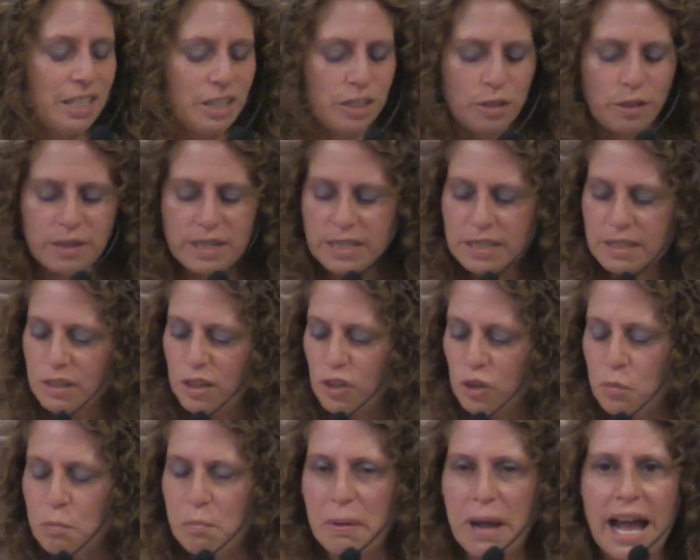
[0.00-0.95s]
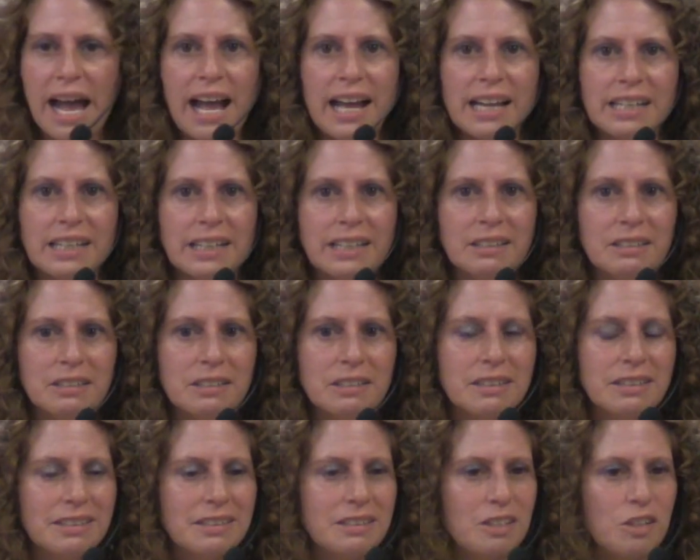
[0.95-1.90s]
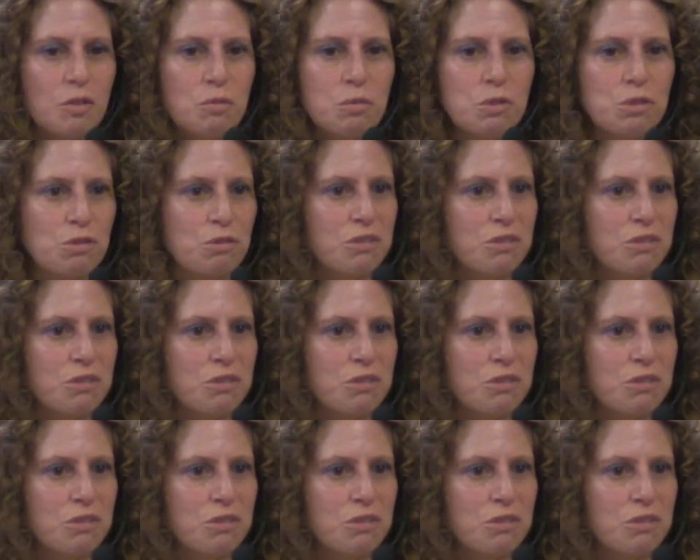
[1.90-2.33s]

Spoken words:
So this little body was